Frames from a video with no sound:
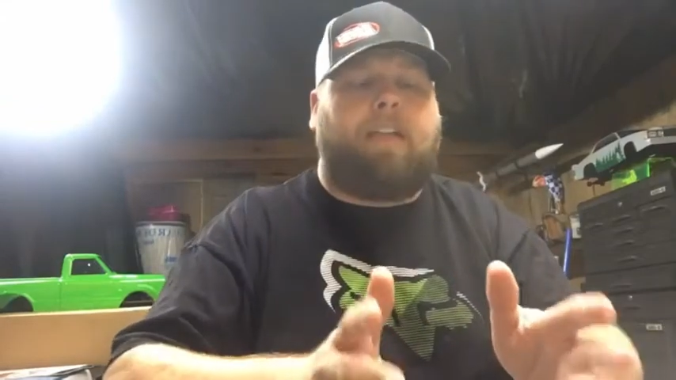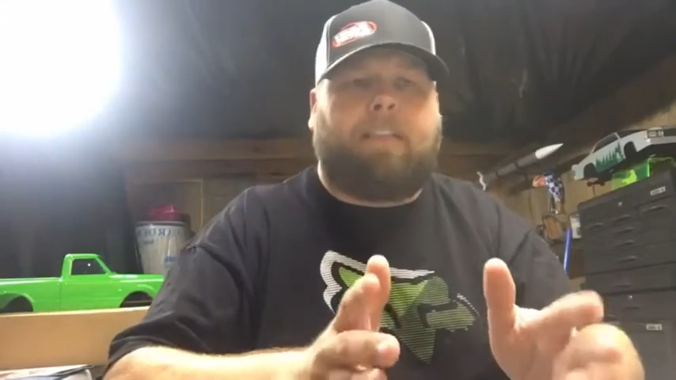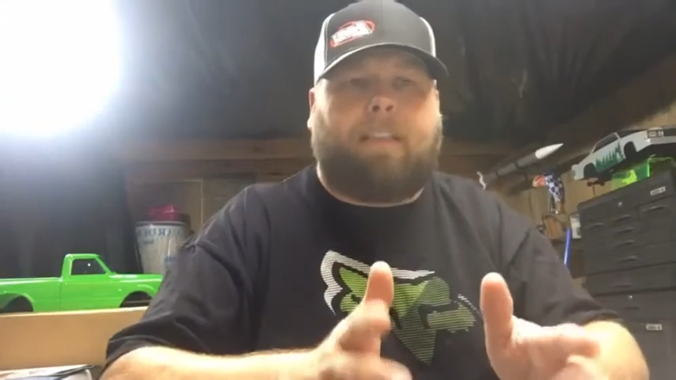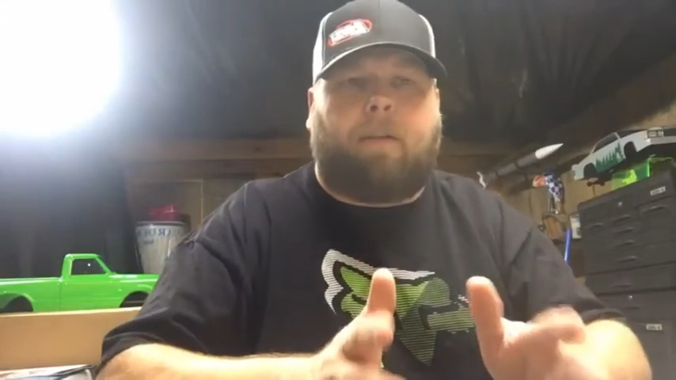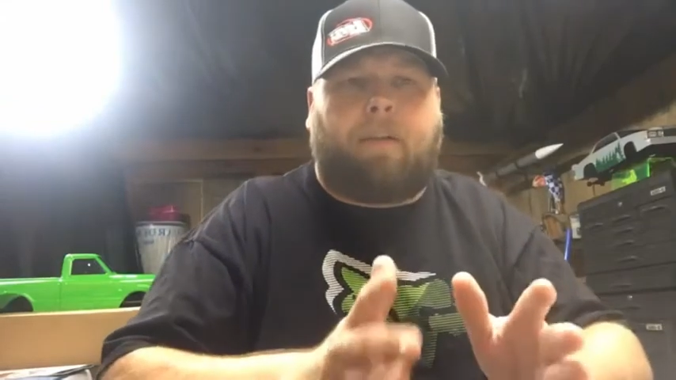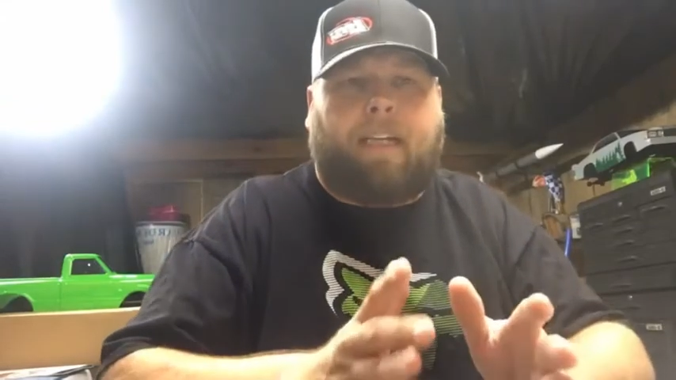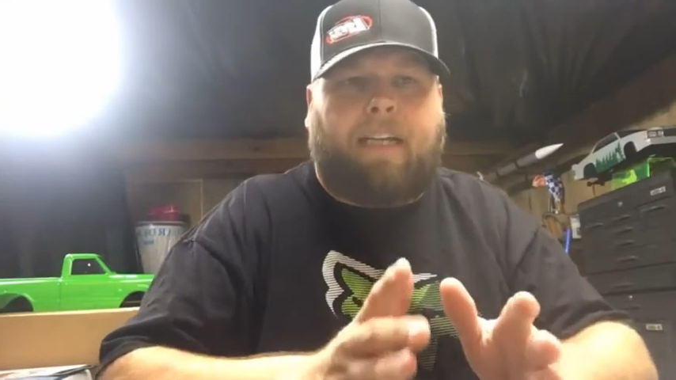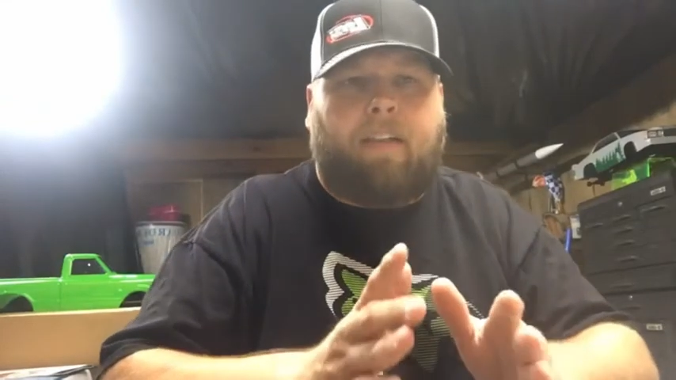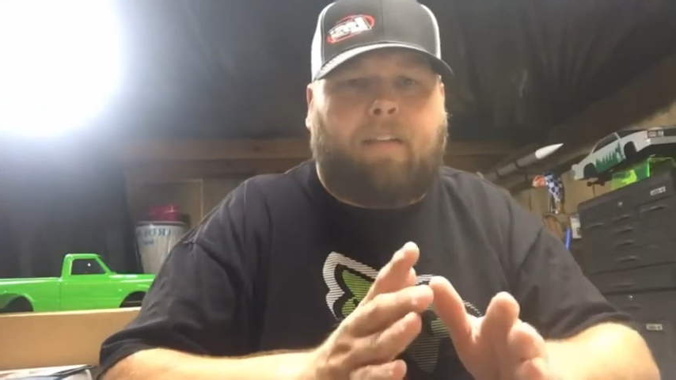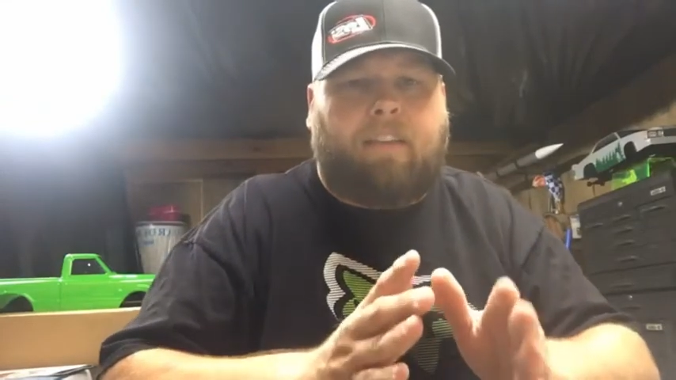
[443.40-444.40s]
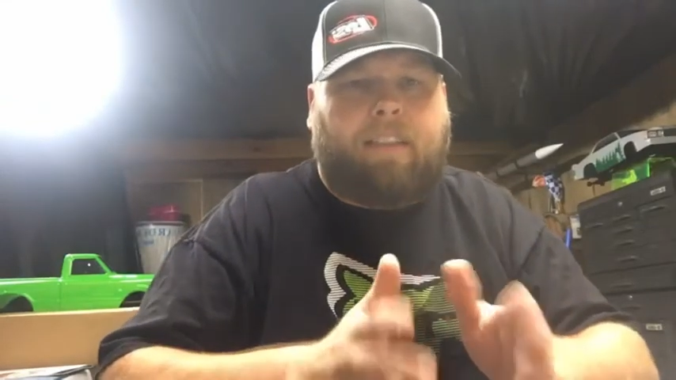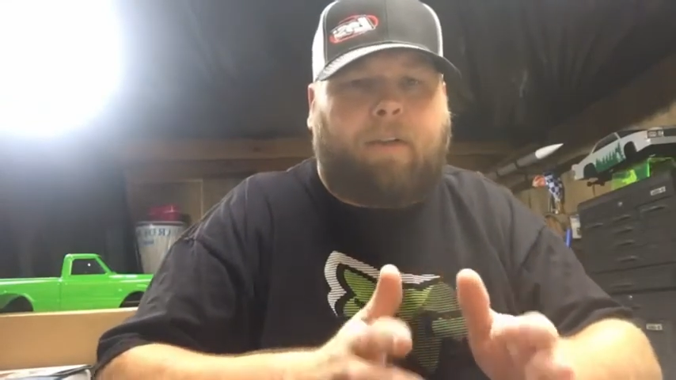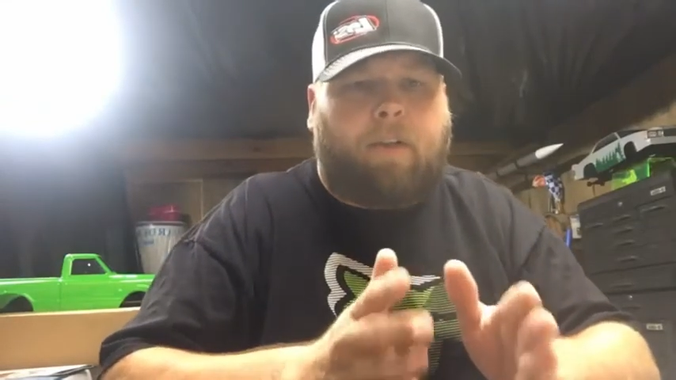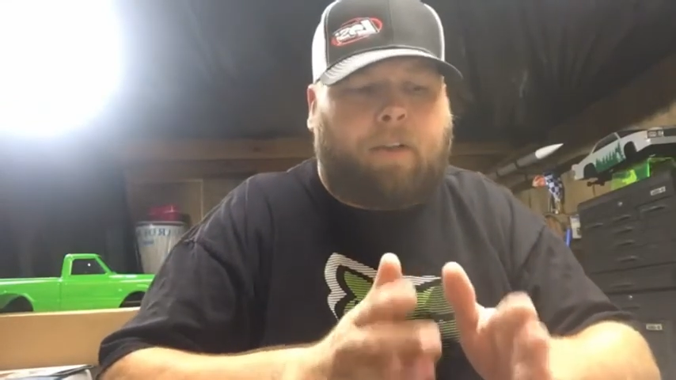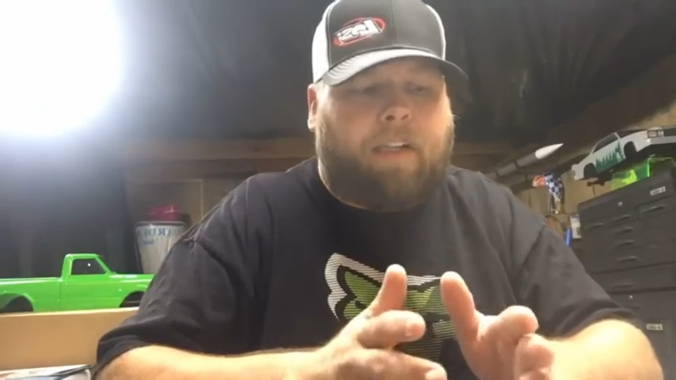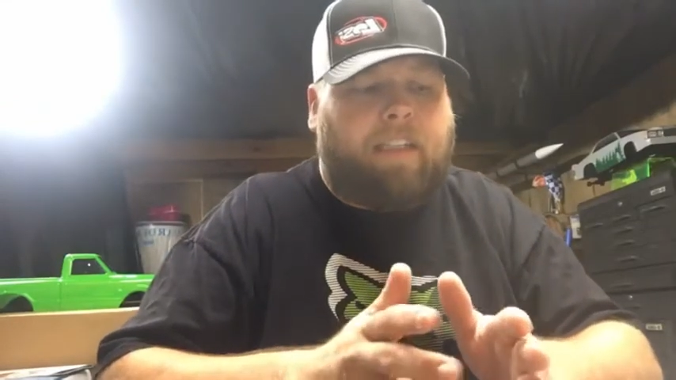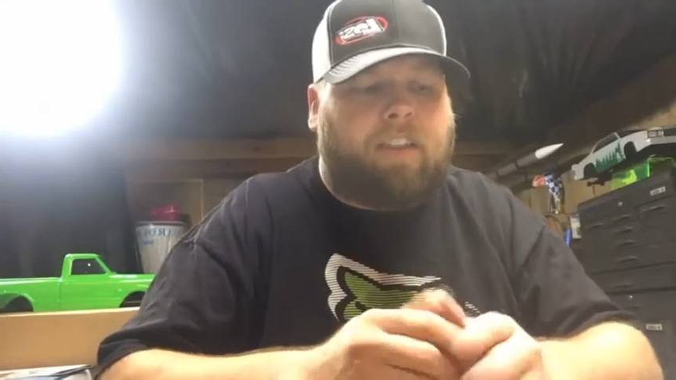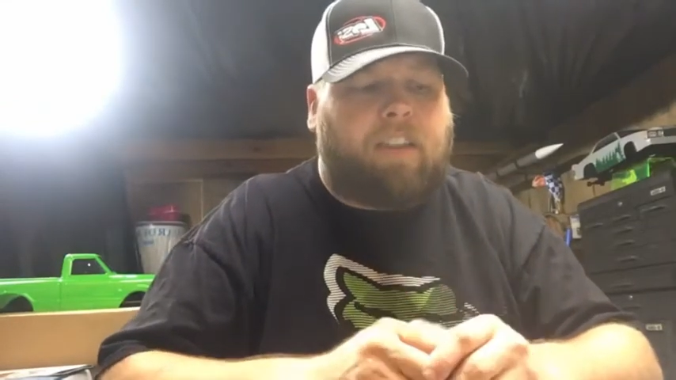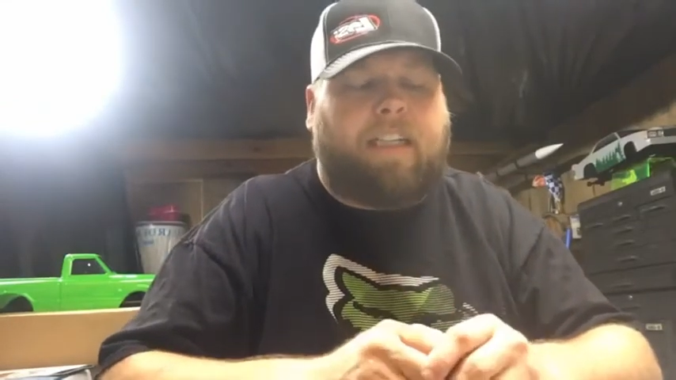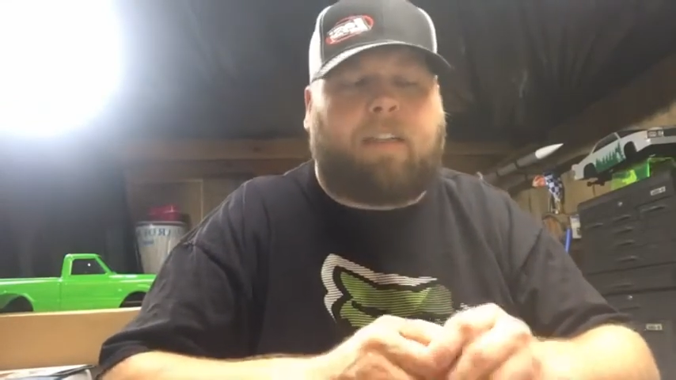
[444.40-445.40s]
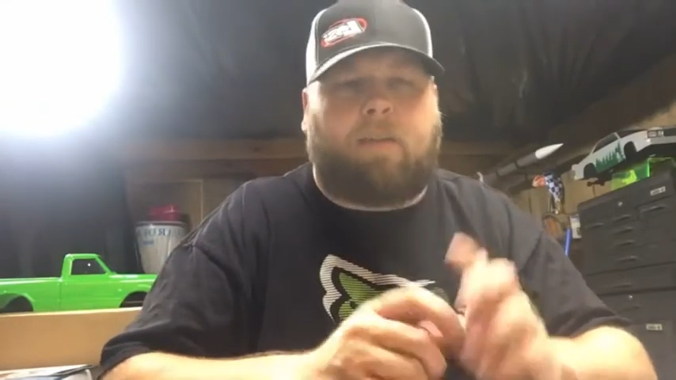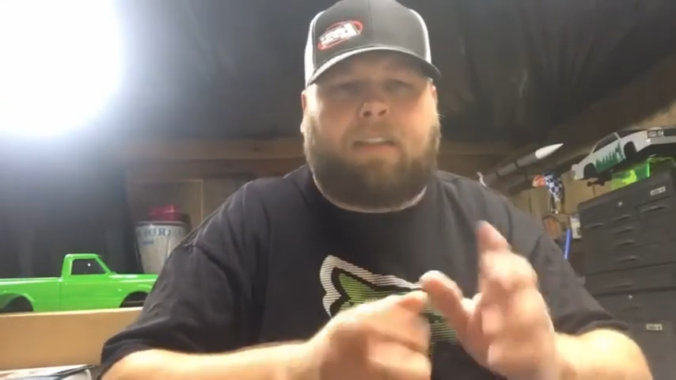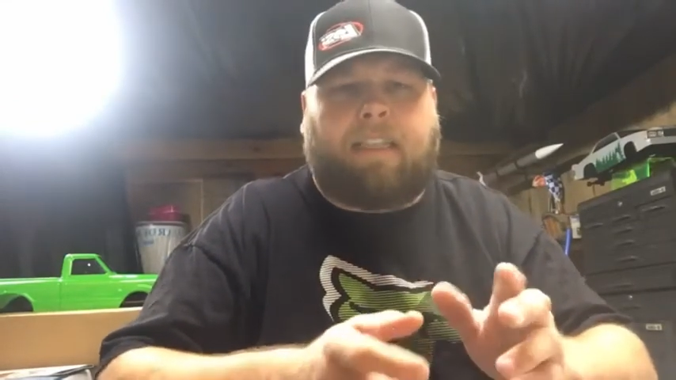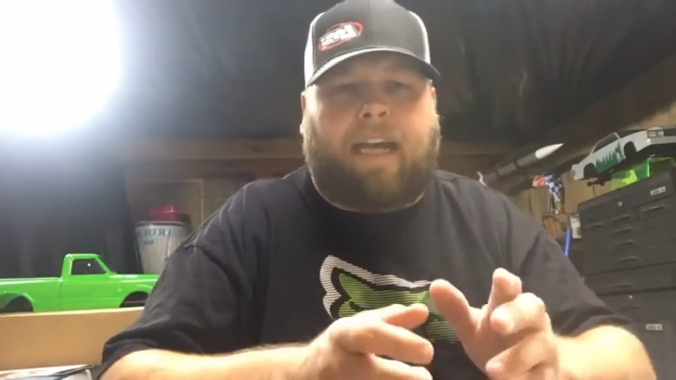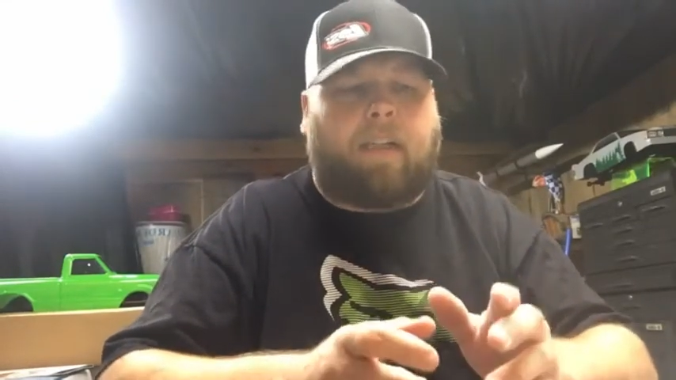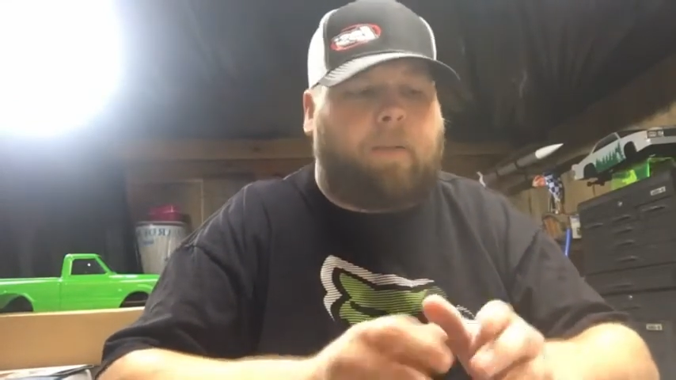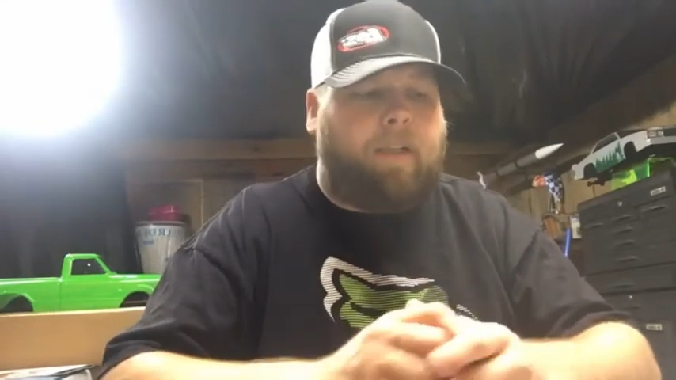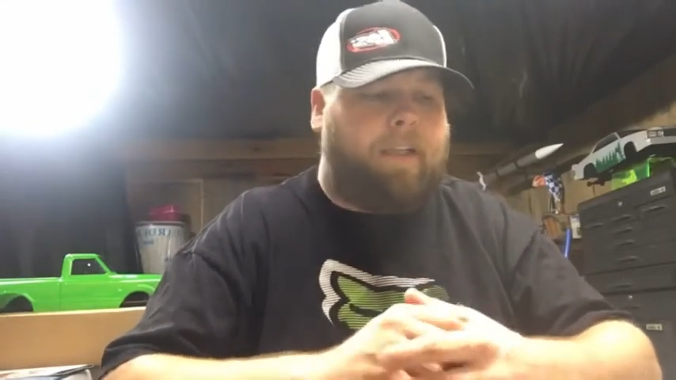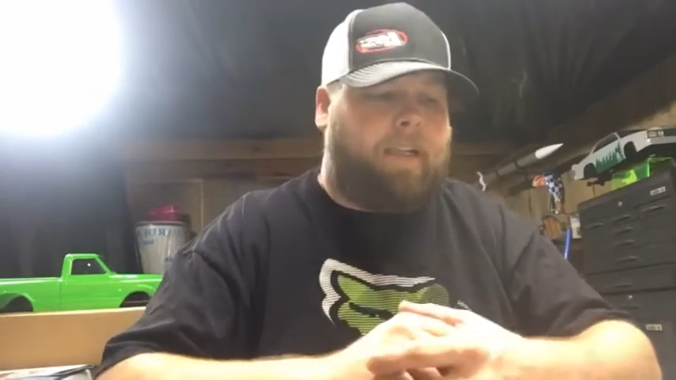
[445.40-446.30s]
0 degrees should get you exactly where you need to